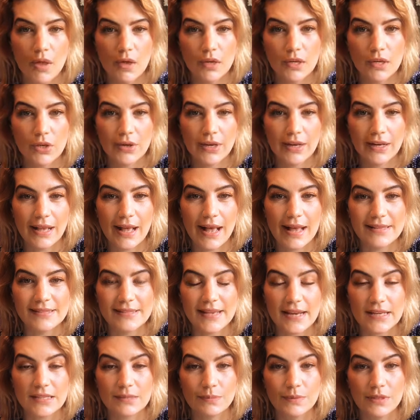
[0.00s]
You can
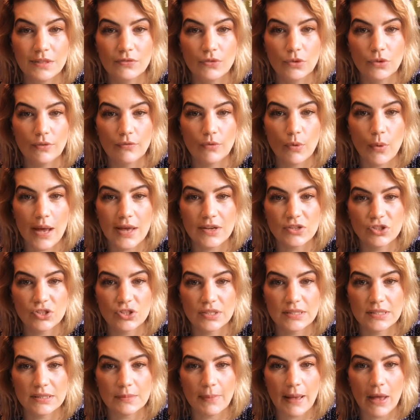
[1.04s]
contact me if you have
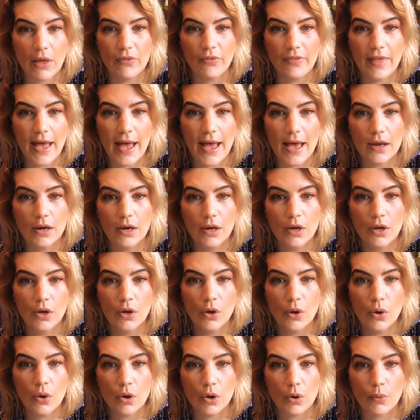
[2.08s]
questions about that
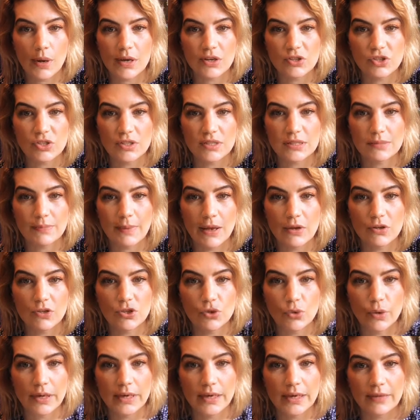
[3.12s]
or questions about
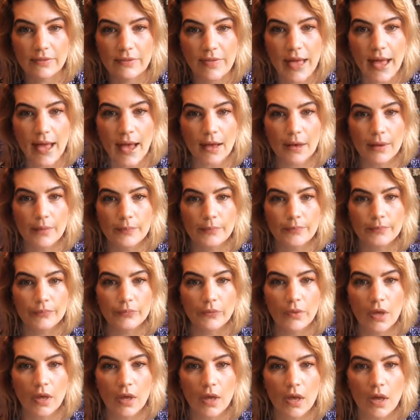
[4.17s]
joining that.
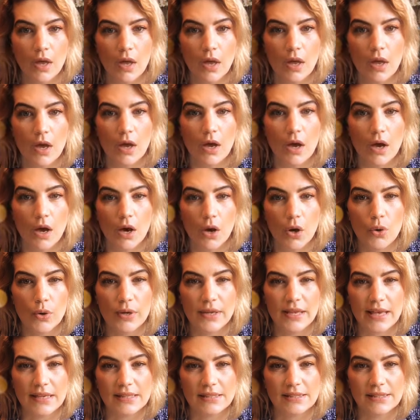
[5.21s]
Oh
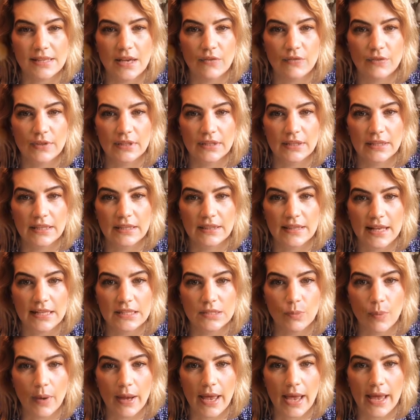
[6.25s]
yes, definitely. That's
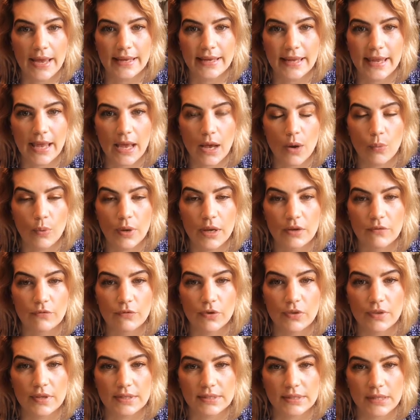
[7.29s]
why I can't wait
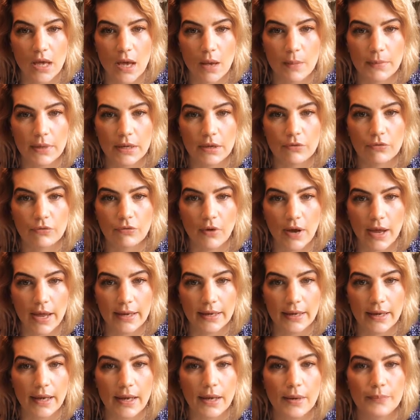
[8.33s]
for this coming
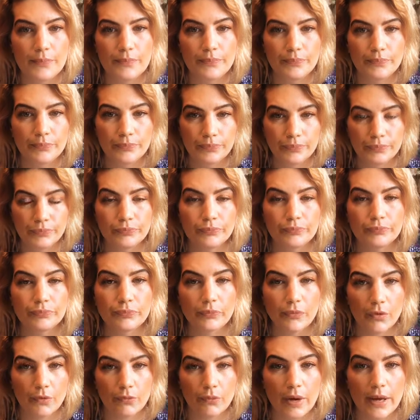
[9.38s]
Friday.
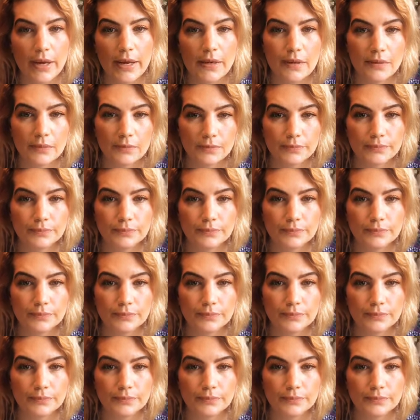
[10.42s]
Right.